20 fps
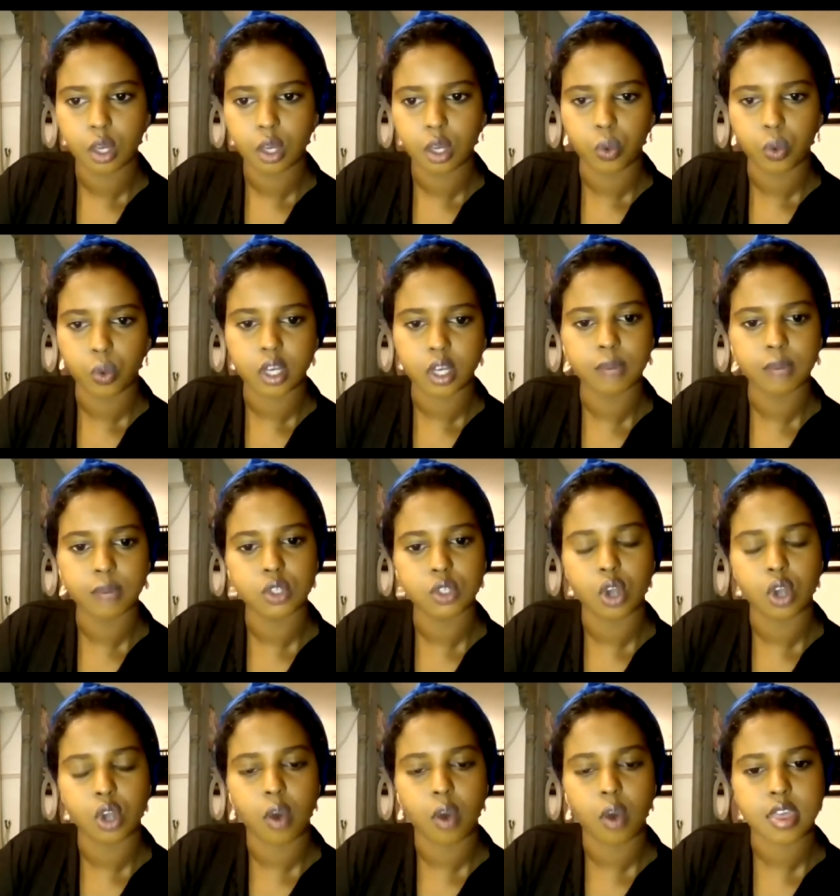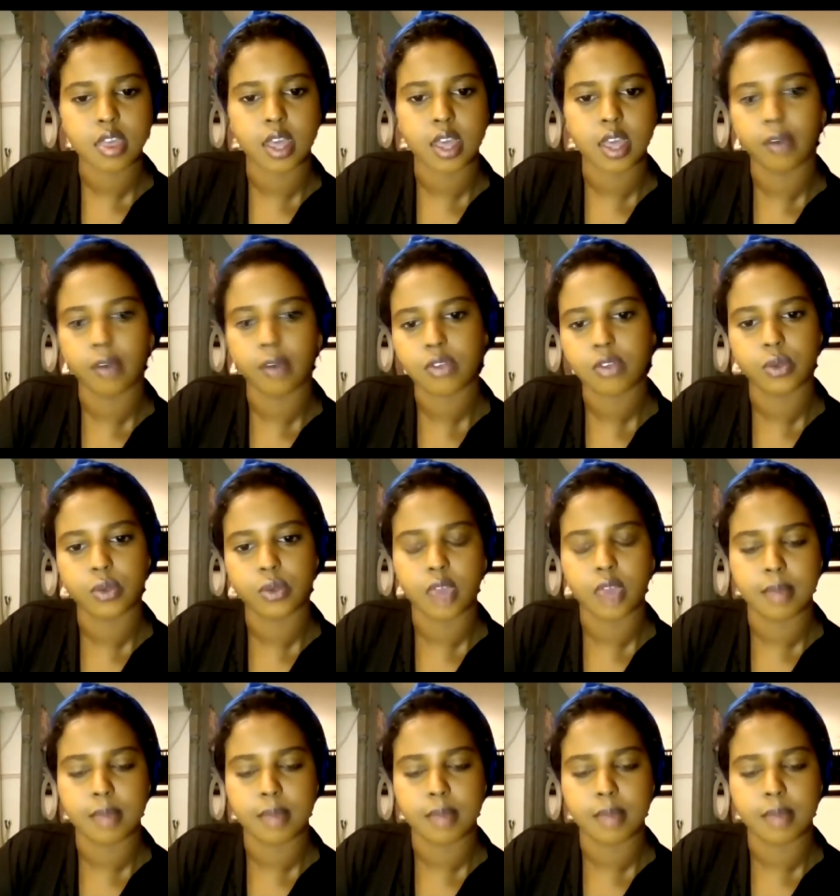We come to know ourselves through their
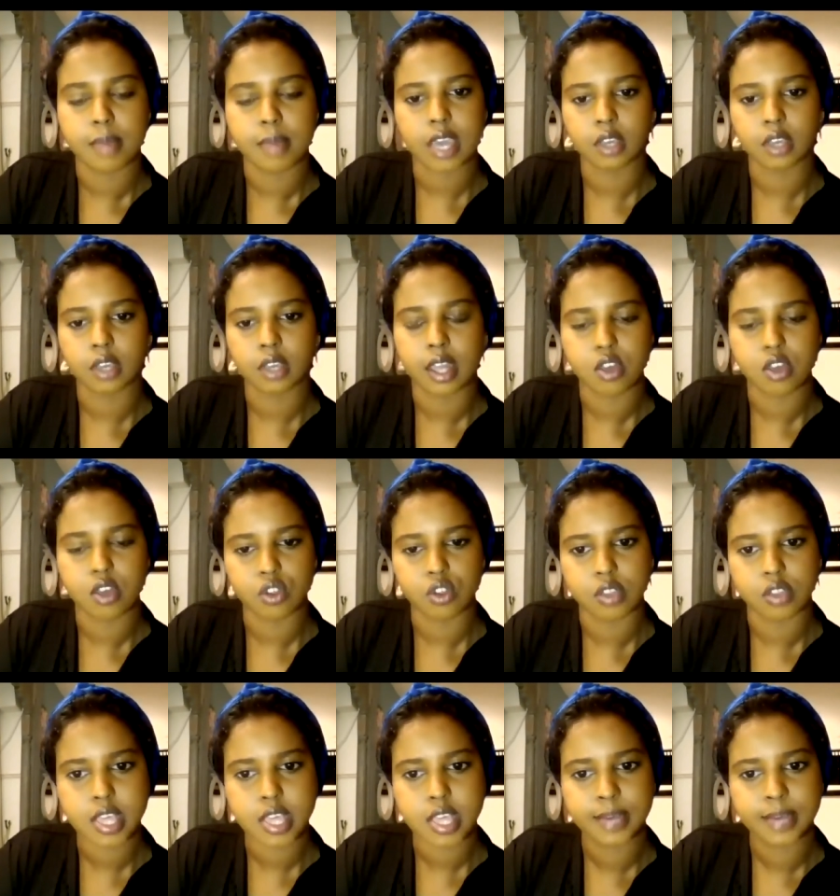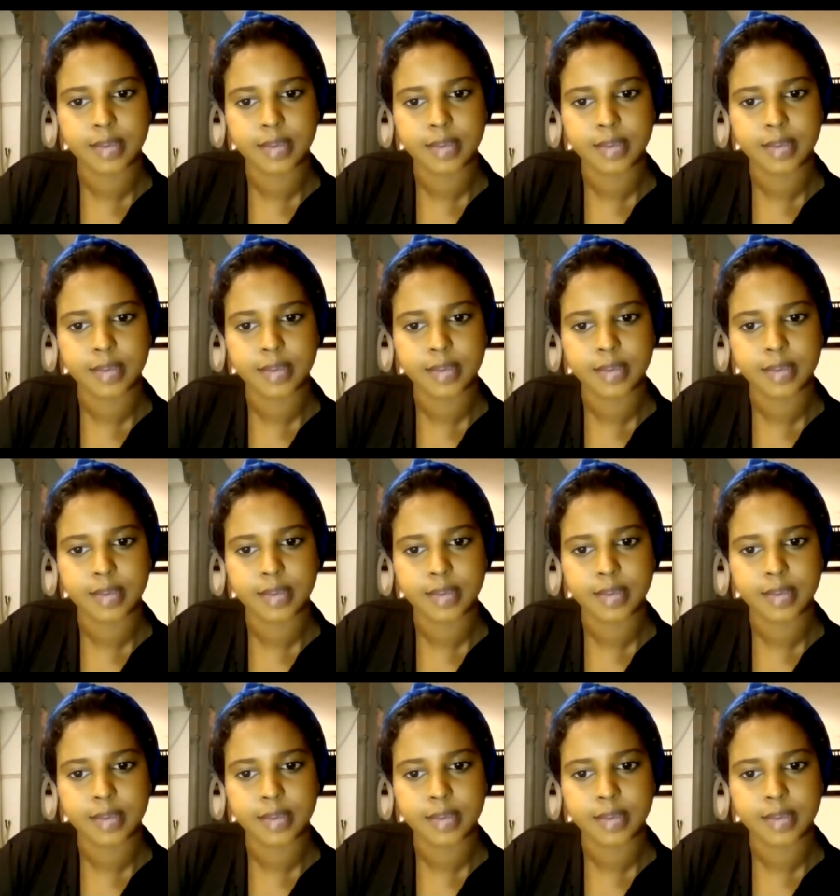miscalculations